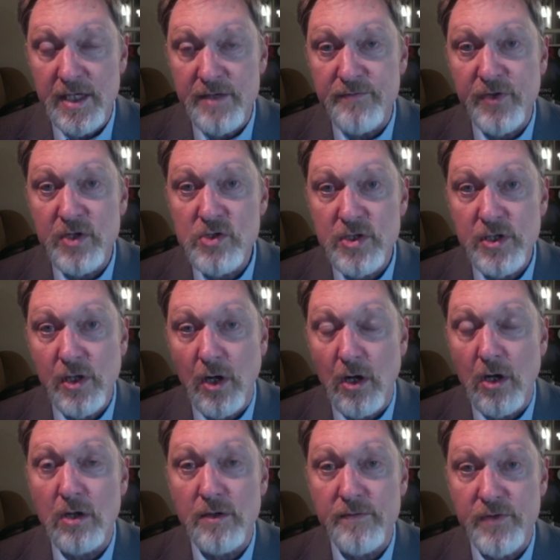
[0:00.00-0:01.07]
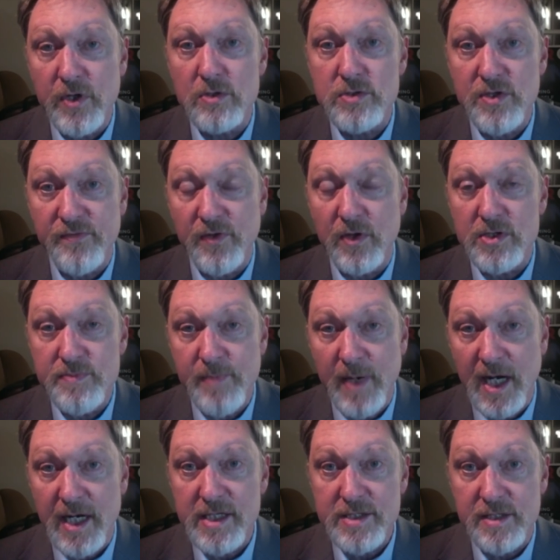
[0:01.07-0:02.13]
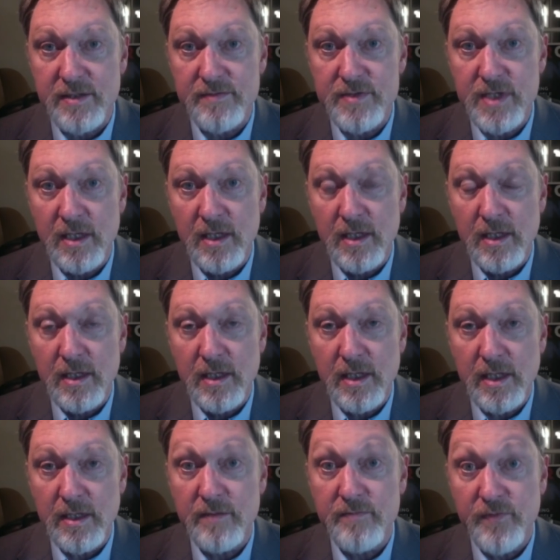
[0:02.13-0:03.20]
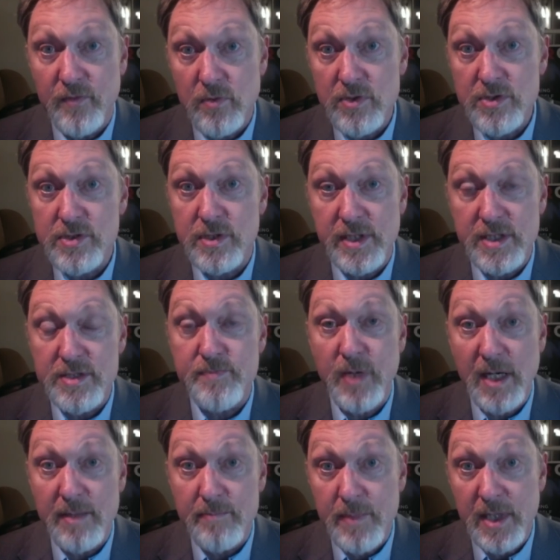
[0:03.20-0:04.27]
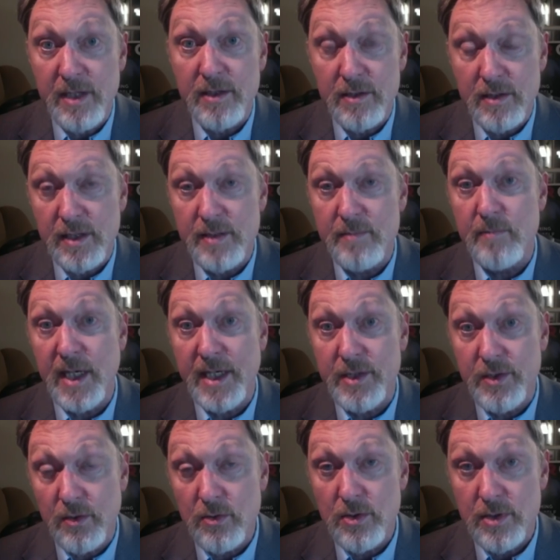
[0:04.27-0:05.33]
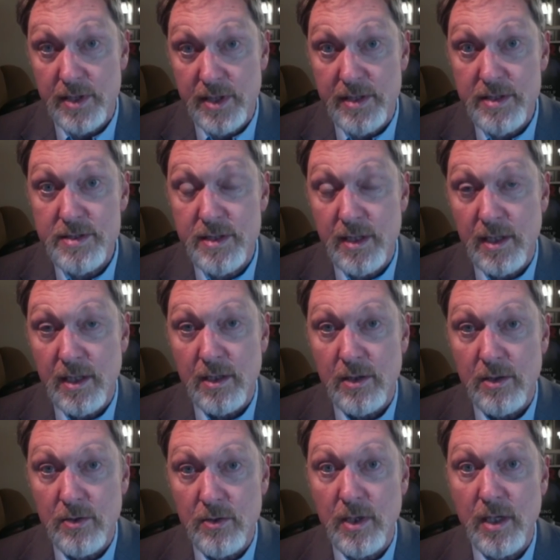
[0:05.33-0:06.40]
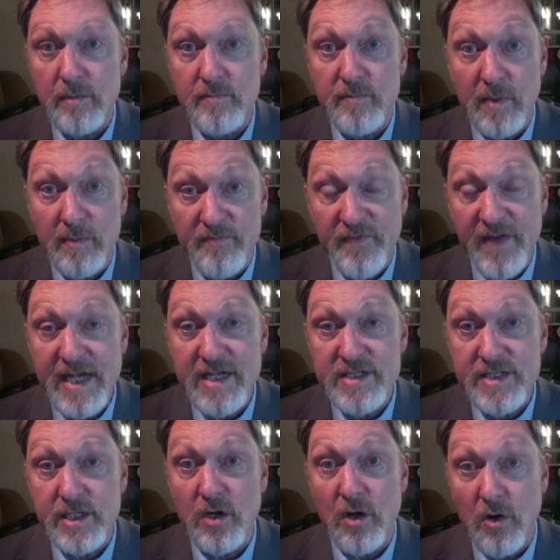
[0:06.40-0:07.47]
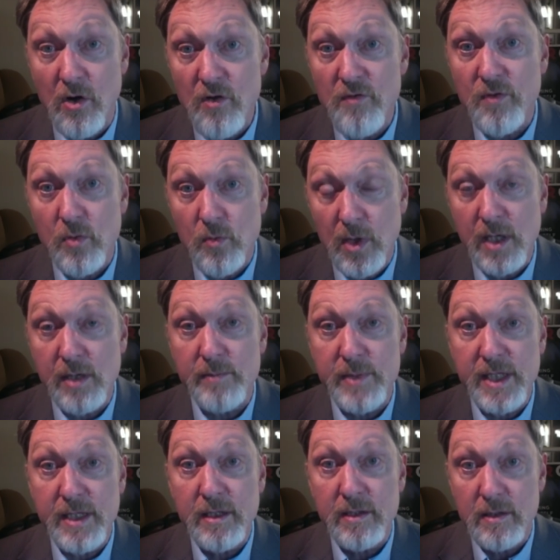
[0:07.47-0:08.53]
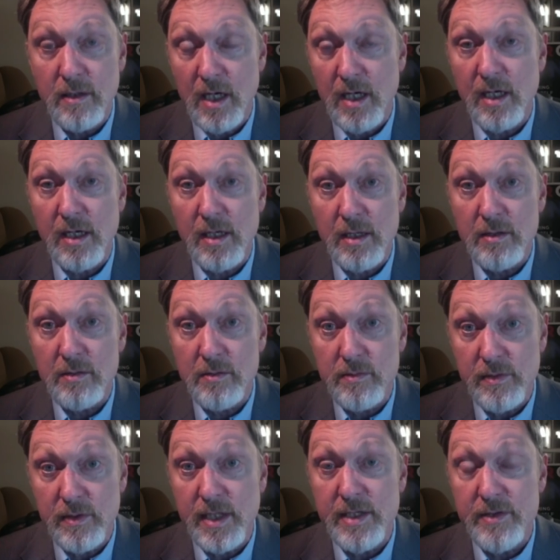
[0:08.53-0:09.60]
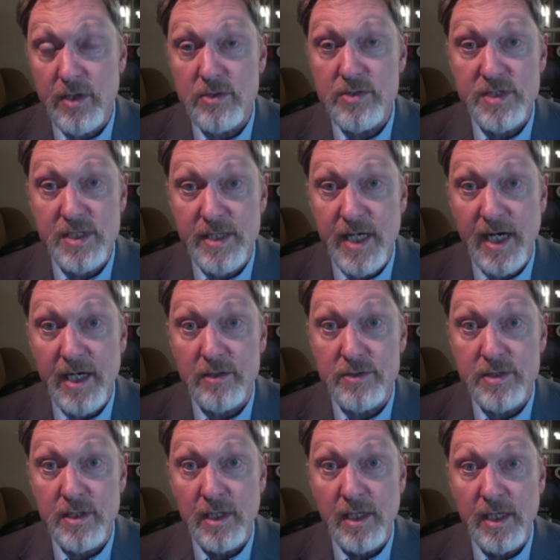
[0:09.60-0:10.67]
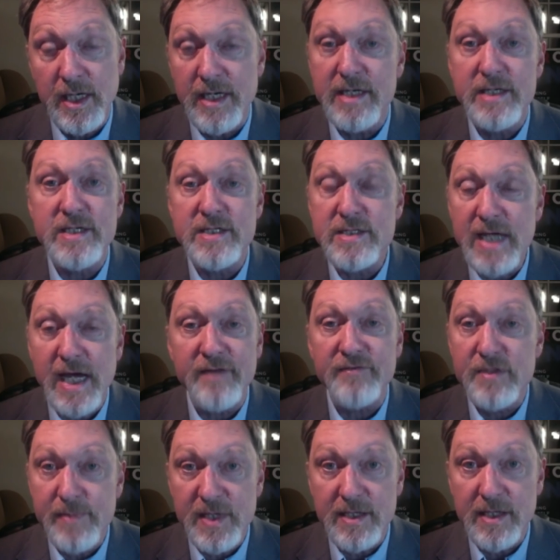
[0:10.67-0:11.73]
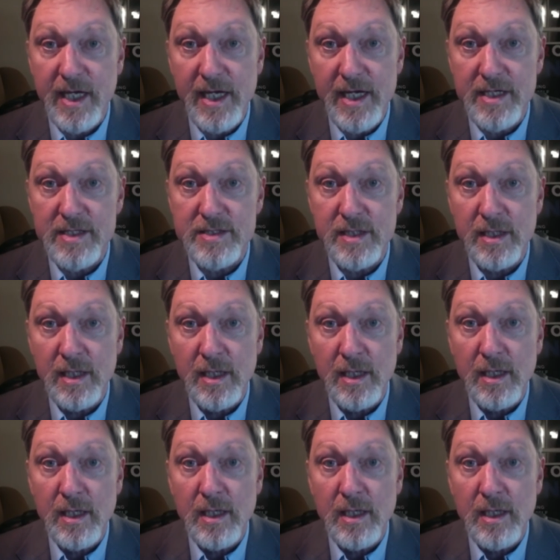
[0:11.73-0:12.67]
and virtually all of those are false positives. And unfortunately, it's primarily minorities who are facing overwhelmingly uh, those denials. And it doesn't have to be the case.